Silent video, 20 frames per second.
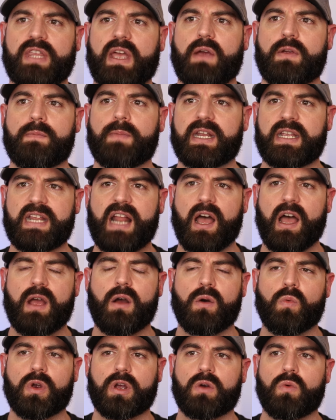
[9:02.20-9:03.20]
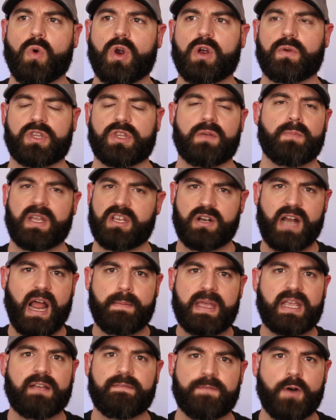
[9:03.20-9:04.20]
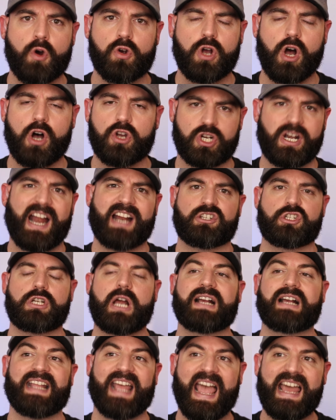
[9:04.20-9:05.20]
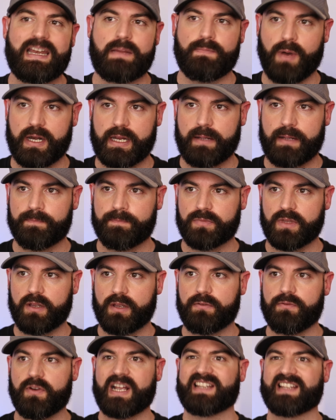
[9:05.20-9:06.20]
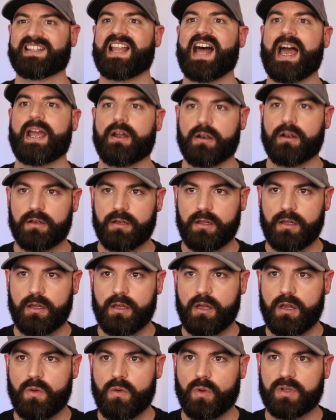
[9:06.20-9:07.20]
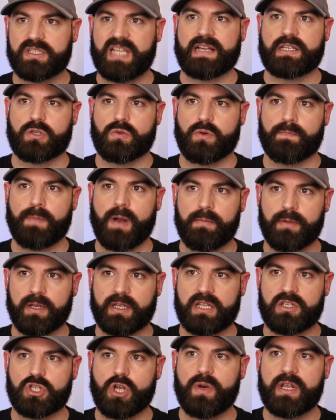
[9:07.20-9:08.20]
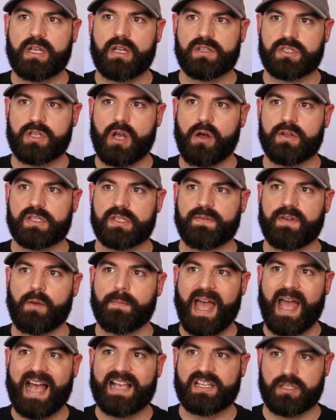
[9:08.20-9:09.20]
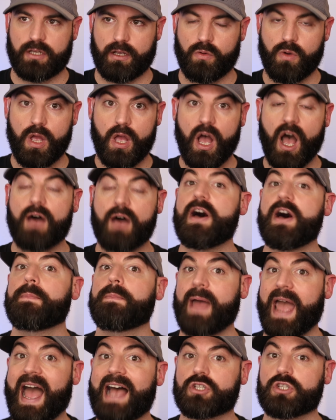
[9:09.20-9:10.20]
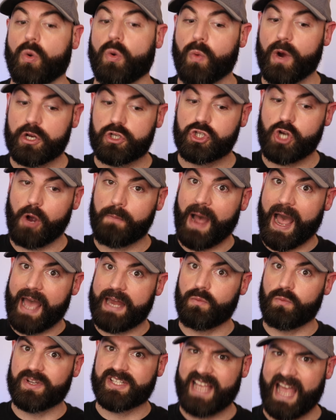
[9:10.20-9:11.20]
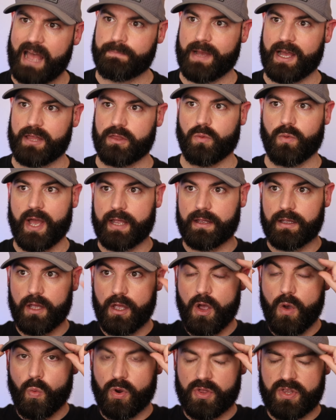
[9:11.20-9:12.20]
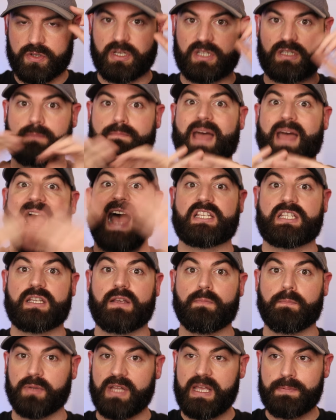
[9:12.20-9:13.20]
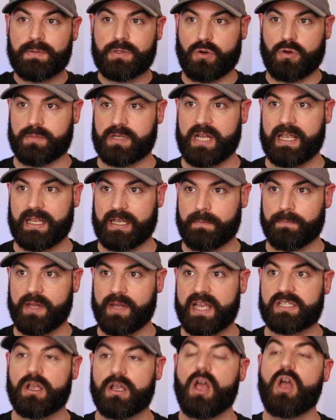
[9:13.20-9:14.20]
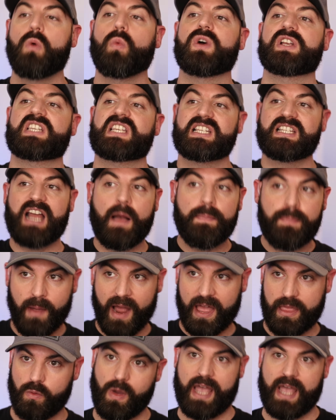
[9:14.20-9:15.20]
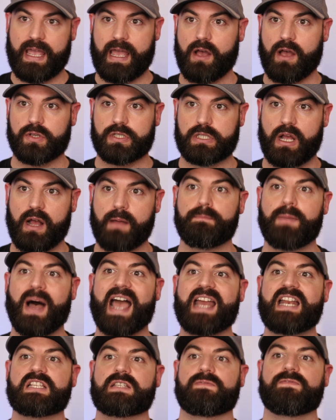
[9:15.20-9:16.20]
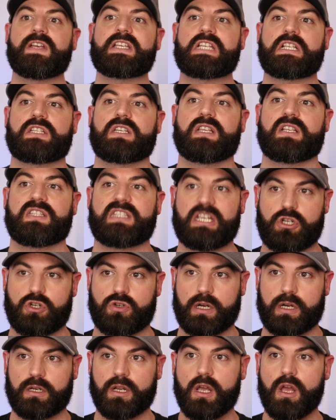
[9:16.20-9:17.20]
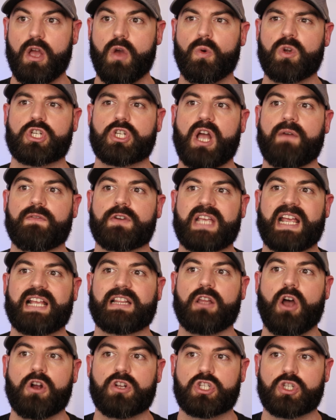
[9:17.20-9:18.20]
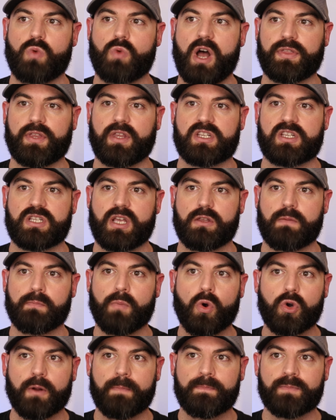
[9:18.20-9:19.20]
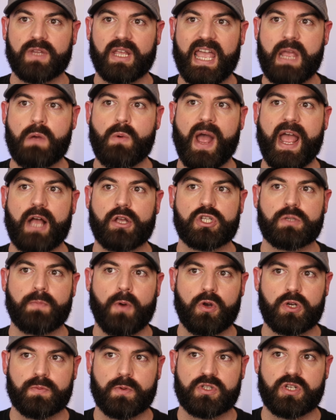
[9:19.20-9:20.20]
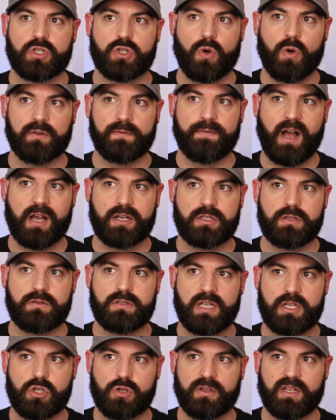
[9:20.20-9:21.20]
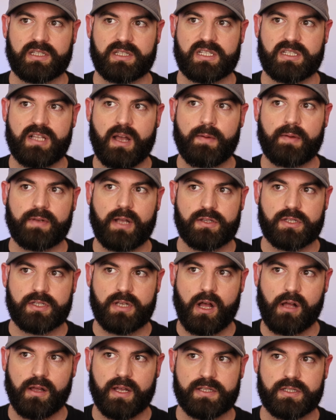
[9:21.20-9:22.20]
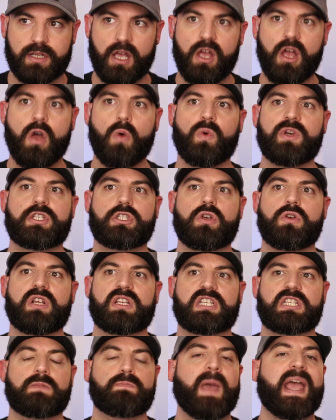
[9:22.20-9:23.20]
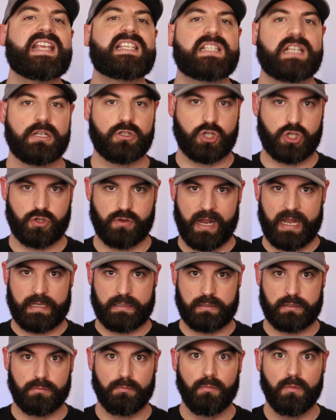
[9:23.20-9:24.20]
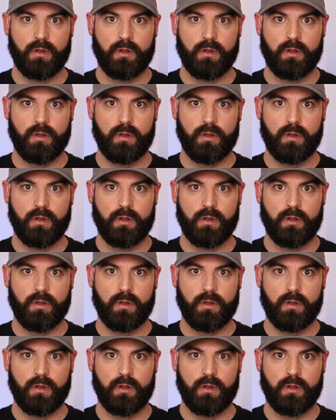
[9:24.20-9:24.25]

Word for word: everybody. Yeah, yeah we're going to work with you, but you're not making phone calls. You're not actually talking to anybody. Freaking liar. Well, Texas Republican Tony Gonzales of El Paso, of El Paso, where Joe Biden was at, by the way, where there's this massive bleep storm taking place, was snubbed by the White House on Biden's visit to the district, which covers a large swath of the southern border. A White House spokesperson told Fox News Digital that the snub of Gonzales was due to space constraints.